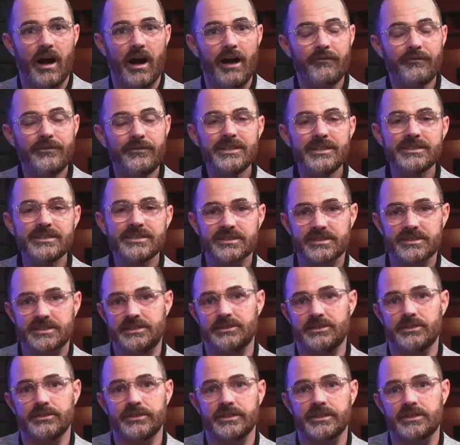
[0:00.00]
often
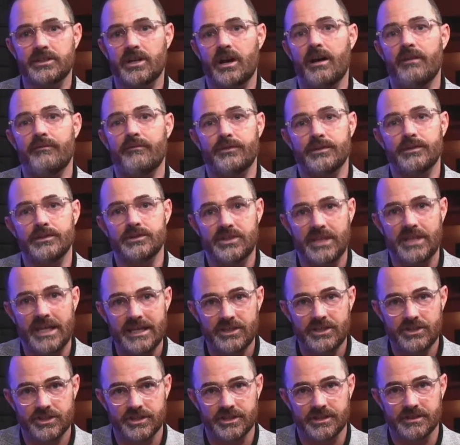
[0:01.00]
skilled at
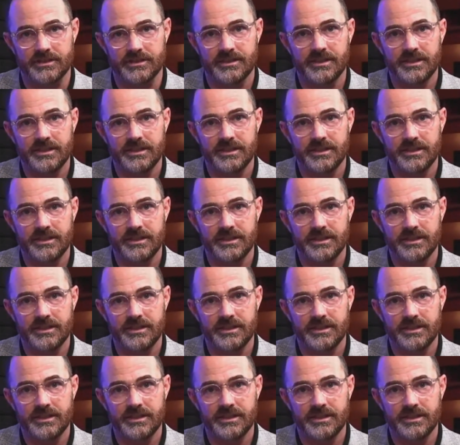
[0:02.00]
confrontation.